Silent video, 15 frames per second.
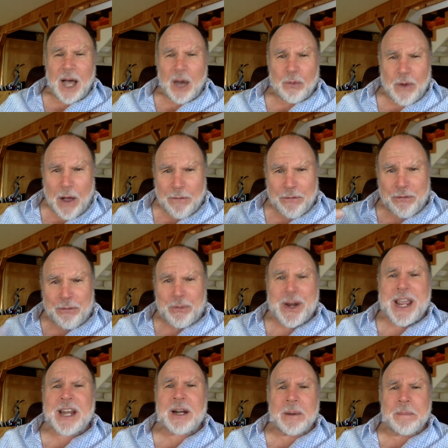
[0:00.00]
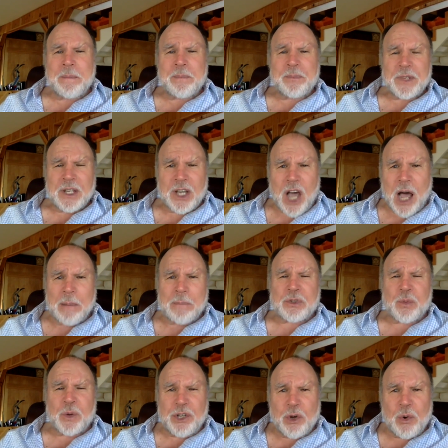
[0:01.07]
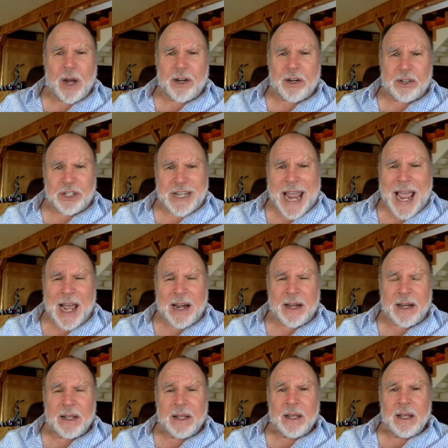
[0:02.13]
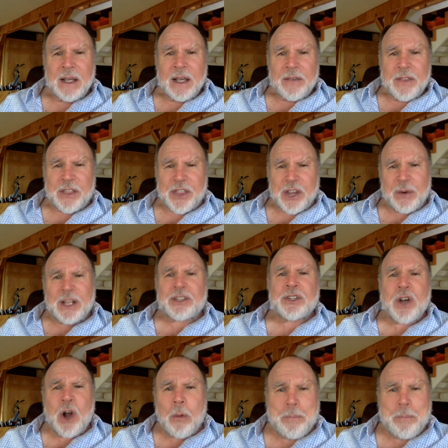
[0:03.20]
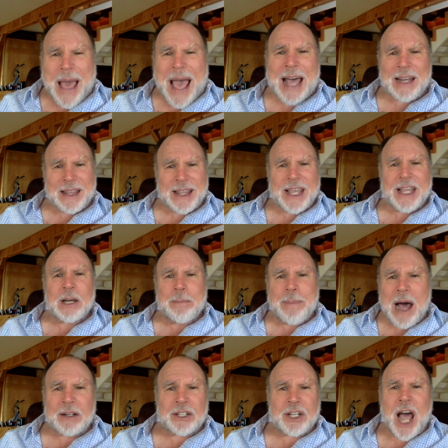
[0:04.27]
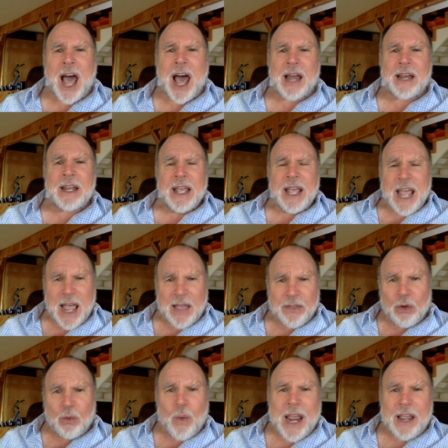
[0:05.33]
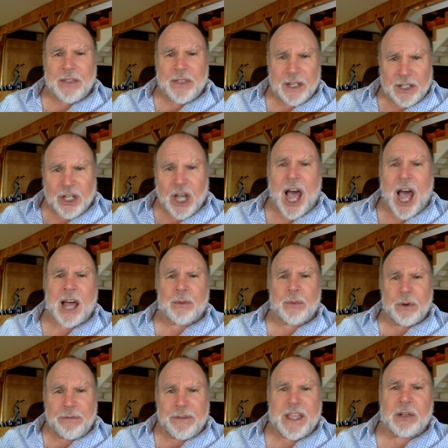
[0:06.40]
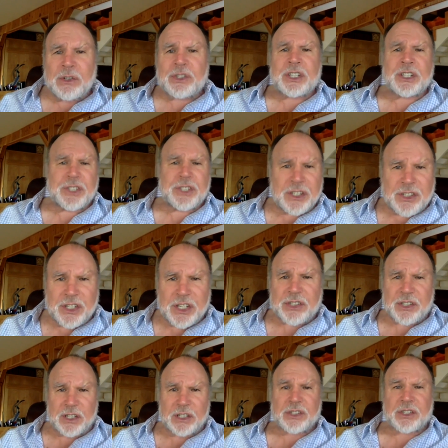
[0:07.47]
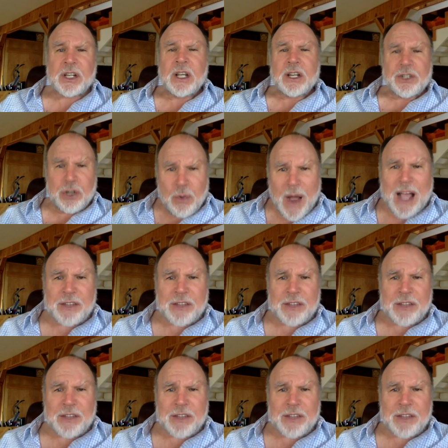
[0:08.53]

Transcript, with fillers: A, a freedom comes when you understand that there is no bad thing about God and the way that God reveals his existence to